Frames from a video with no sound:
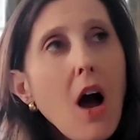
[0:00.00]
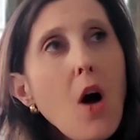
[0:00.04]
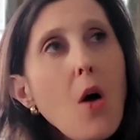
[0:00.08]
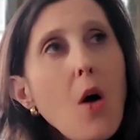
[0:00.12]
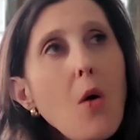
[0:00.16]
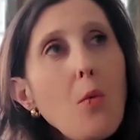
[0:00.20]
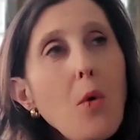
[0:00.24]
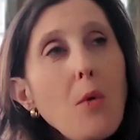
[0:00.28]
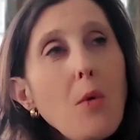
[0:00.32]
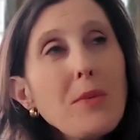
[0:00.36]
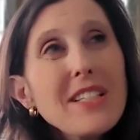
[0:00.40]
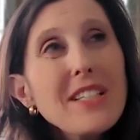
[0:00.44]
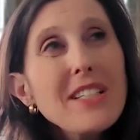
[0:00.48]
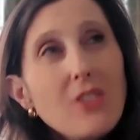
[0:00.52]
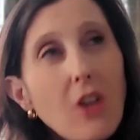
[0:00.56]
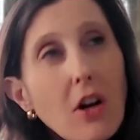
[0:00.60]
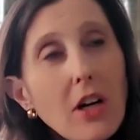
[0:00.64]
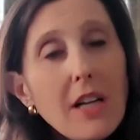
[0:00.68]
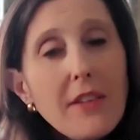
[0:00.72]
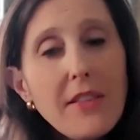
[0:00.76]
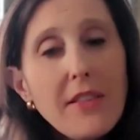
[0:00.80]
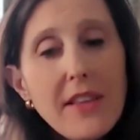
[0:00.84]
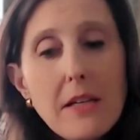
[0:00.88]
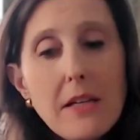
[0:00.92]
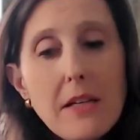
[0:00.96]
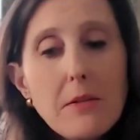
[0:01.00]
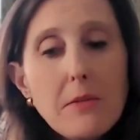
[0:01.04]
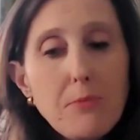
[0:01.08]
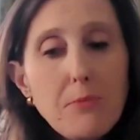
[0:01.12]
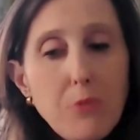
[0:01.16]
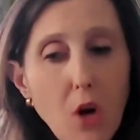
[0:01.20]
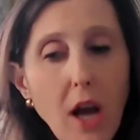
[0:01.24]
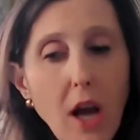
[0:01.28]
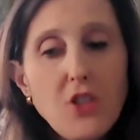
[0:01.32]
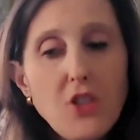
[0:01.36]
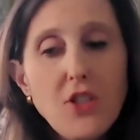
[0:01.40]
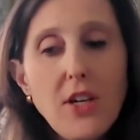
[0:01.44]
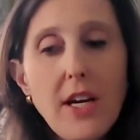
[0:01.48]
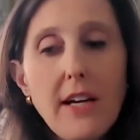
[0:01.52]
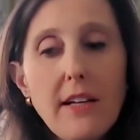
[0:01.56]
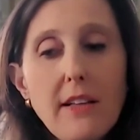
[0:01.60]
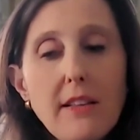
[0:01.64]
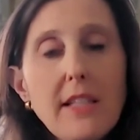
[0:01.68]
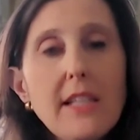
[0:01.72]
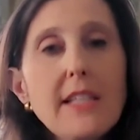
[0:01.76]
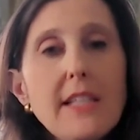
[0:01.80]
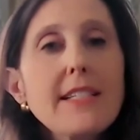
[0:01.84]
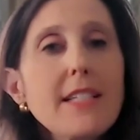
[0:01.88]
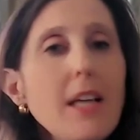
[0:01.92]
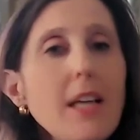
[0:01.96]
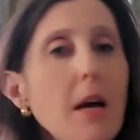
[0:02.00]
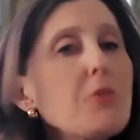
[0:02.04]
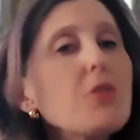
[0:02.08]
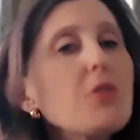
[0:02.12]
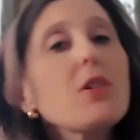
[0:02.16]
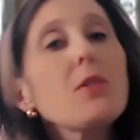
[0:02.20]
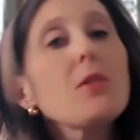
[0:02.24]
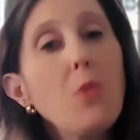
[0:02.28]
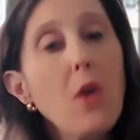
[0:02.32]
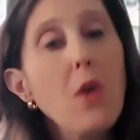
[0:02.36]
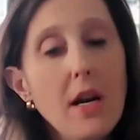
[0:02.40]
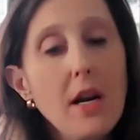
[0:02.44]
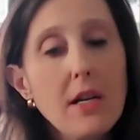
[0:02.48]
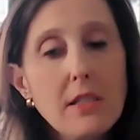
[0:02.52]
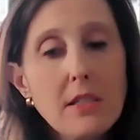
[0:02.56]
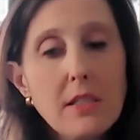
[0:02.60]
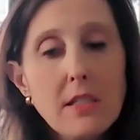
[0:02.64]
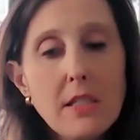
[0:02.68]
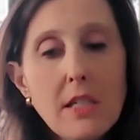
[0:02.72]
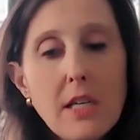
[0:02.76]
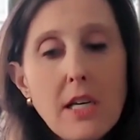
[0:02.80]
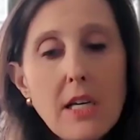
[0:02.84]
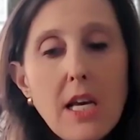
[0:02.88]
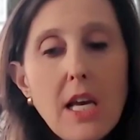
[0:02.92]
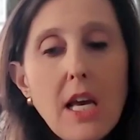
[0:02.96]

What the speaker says: when we started the project, the assumption was